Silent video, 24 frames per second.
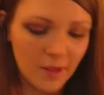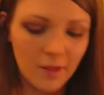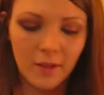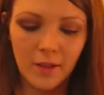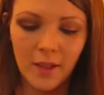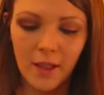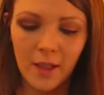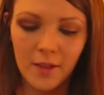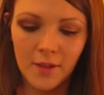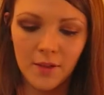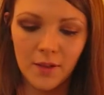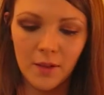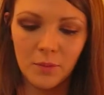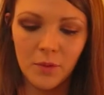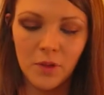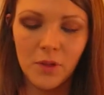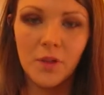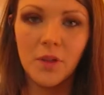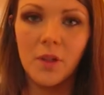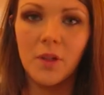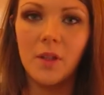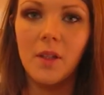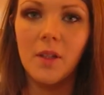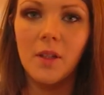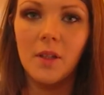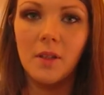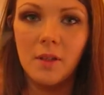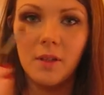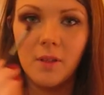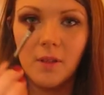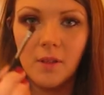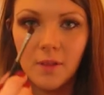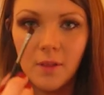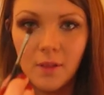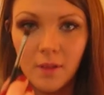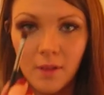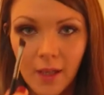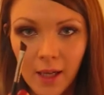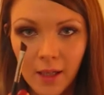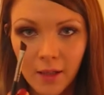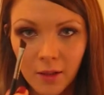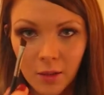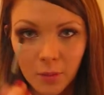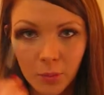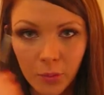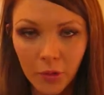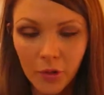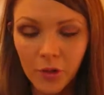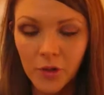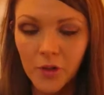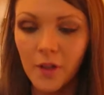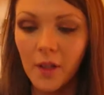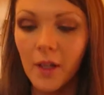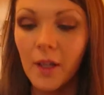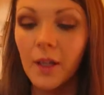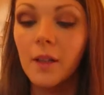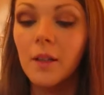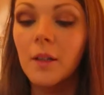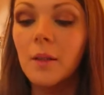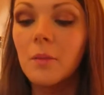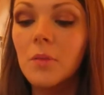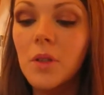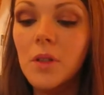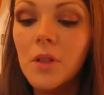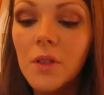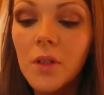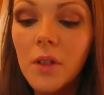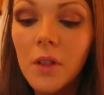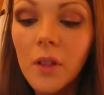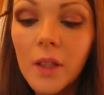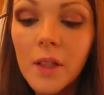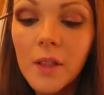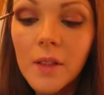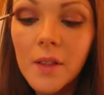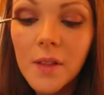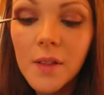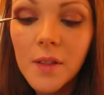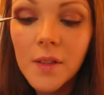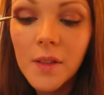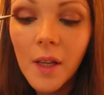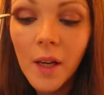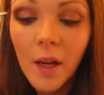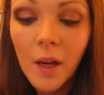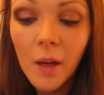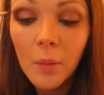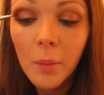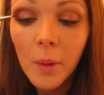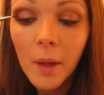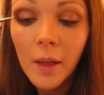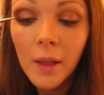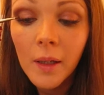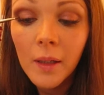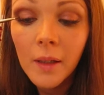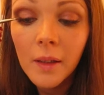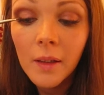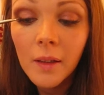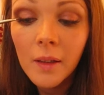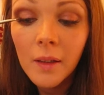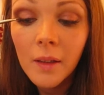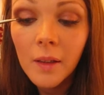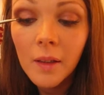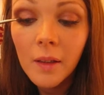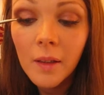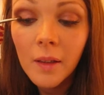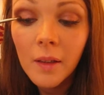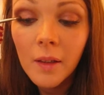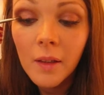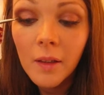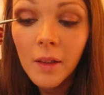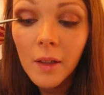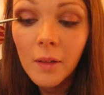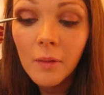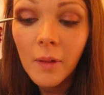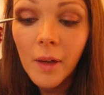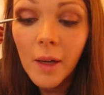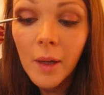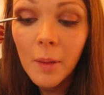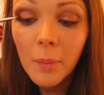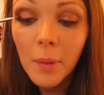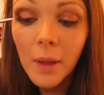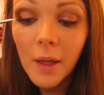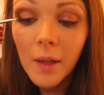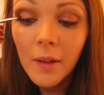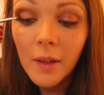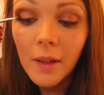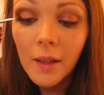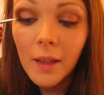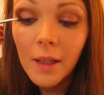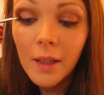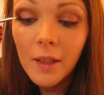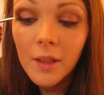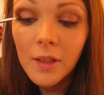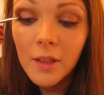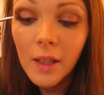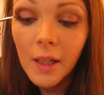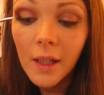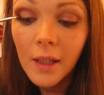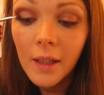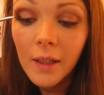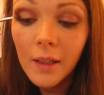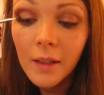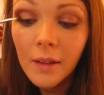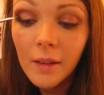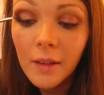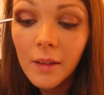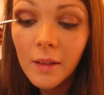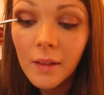Okay, so I'm just gonna, the angle brush there, I'm just going to start by going right by the lash line